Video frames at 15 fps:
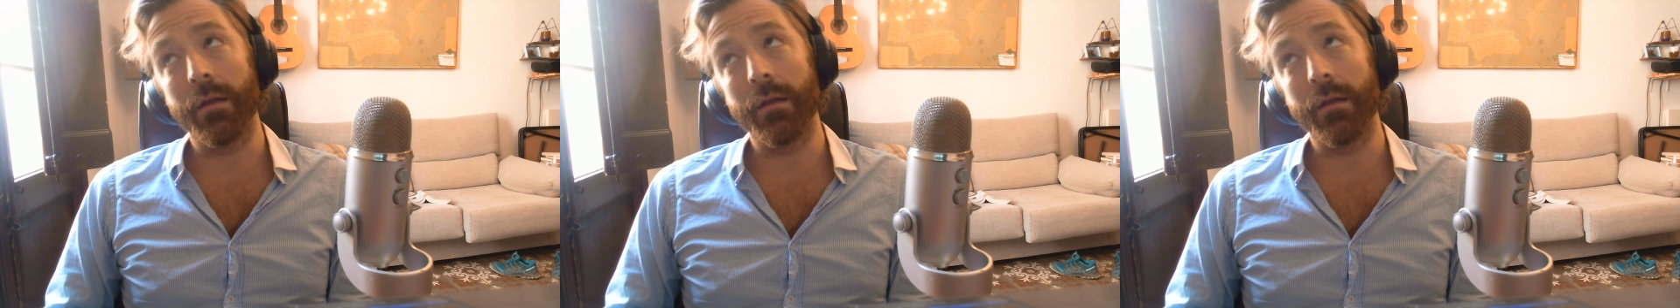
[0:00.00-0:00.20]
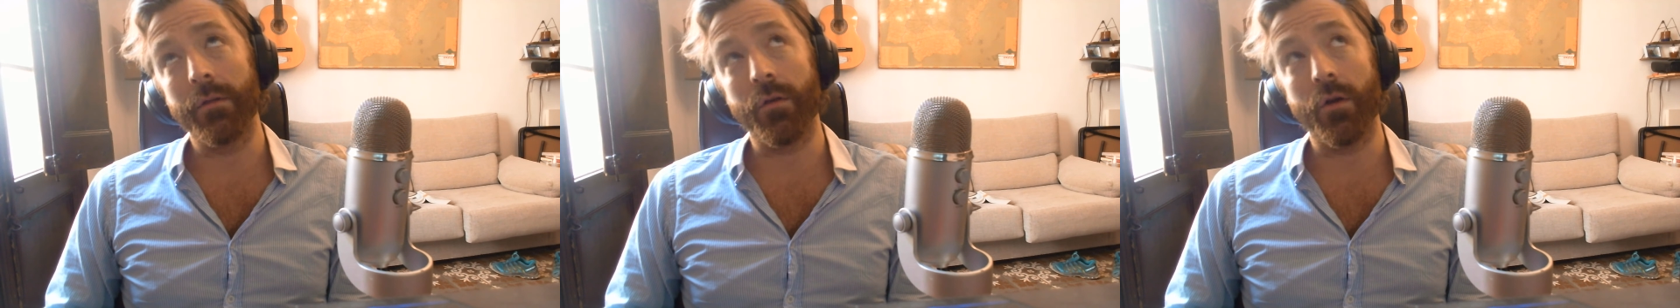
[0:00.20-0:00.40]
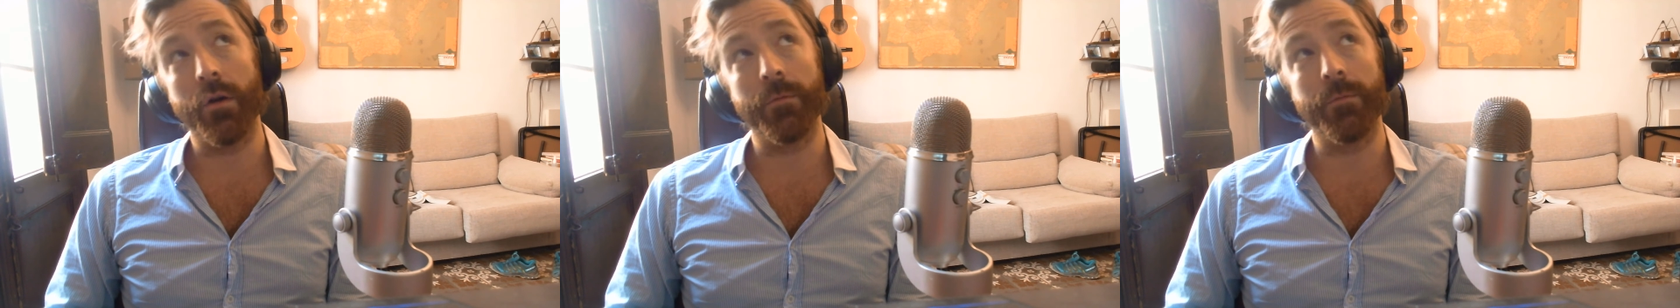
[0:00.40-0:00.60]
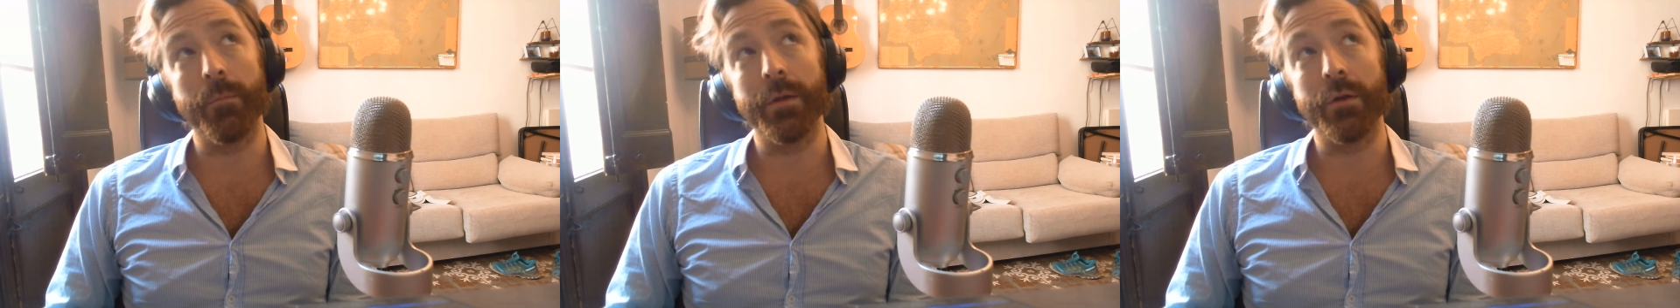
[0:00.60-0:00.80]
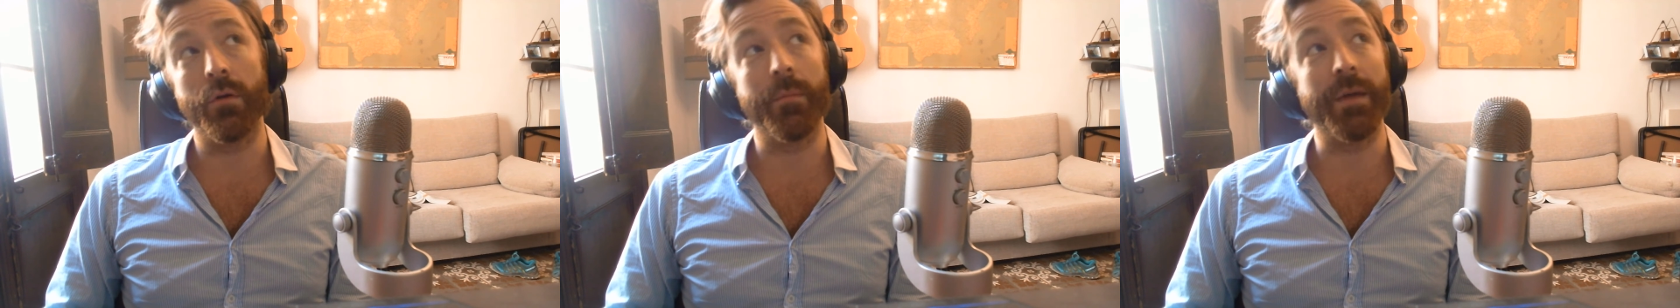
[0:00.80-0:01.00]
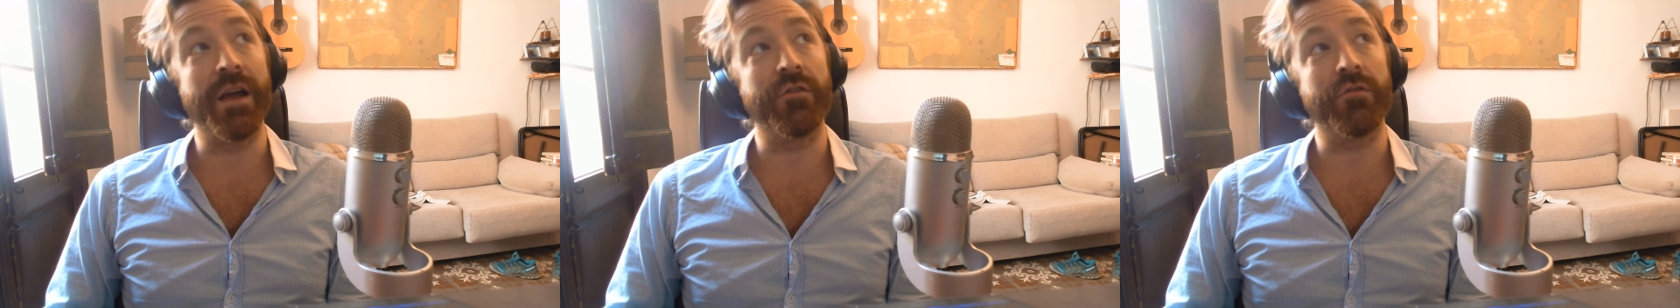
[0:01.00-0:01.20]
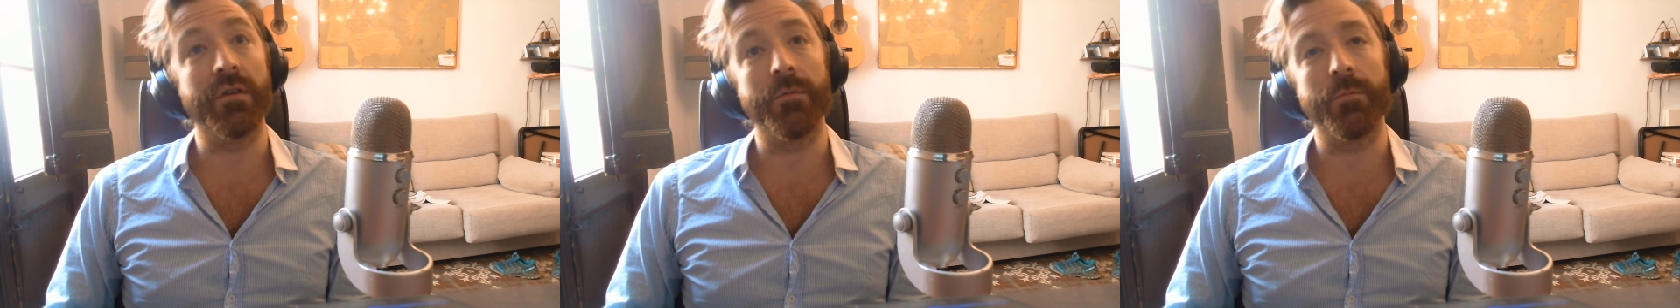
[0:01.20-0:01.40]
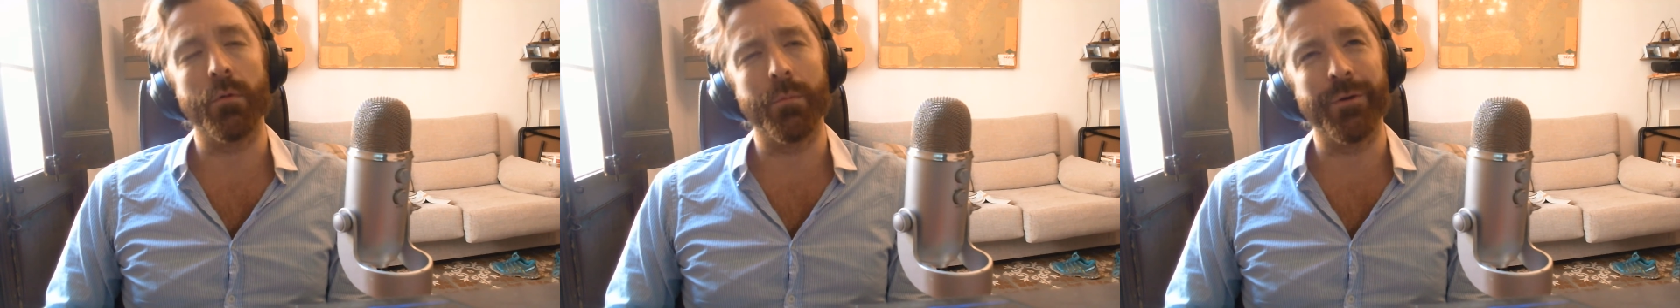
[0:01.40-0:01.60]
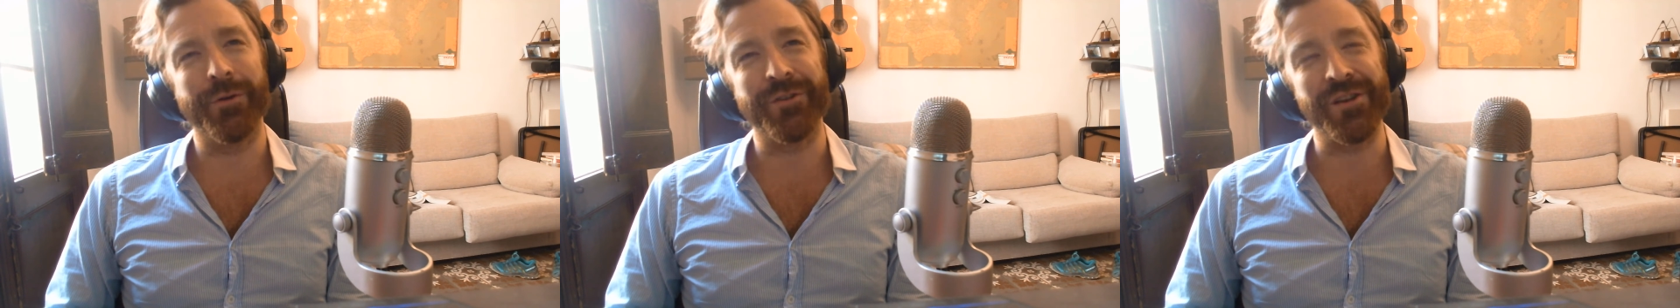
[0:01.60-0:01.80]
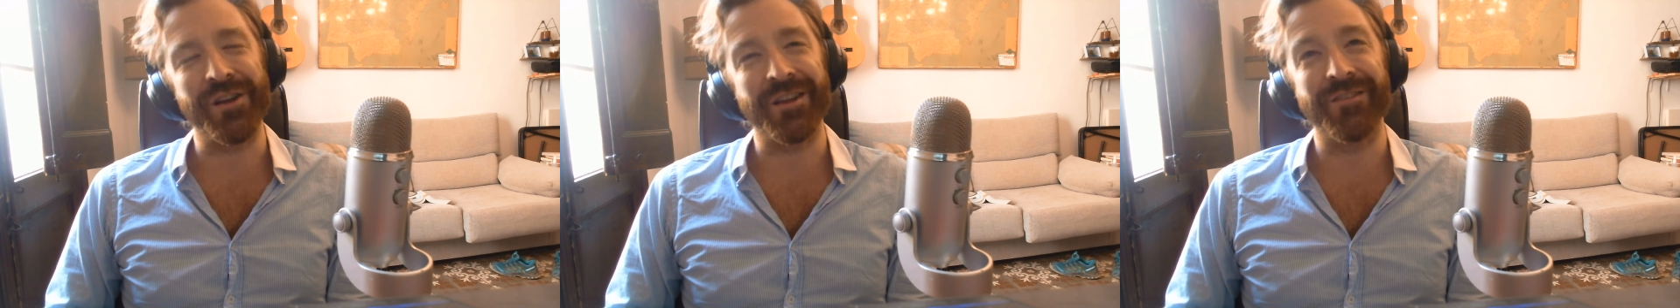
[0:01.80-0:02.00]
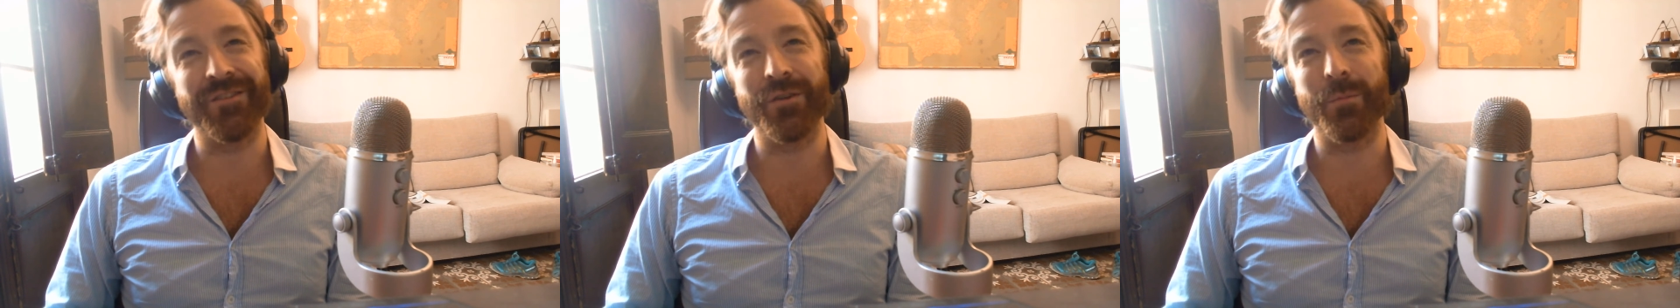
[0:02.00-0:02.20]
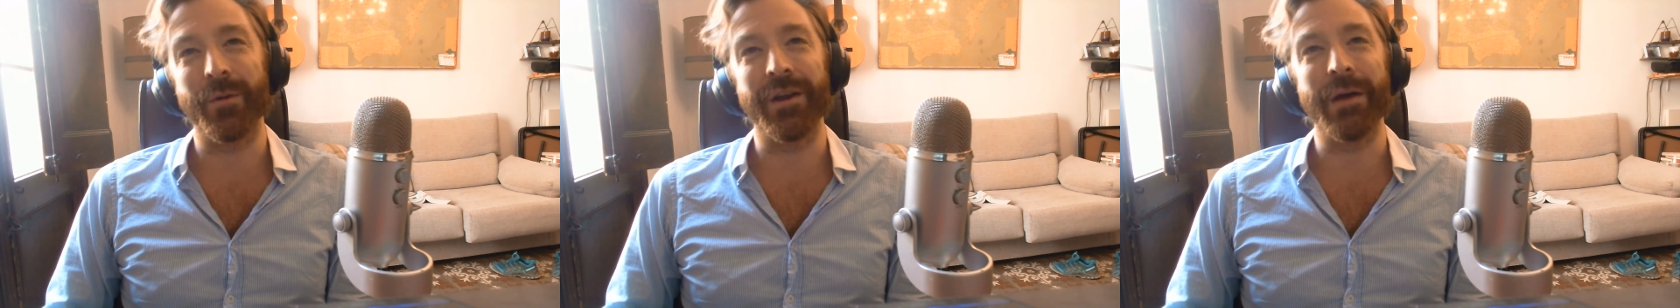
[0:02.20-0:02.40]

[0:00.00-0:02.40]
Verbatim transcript: it's hard for me to imagine if you were building a consumer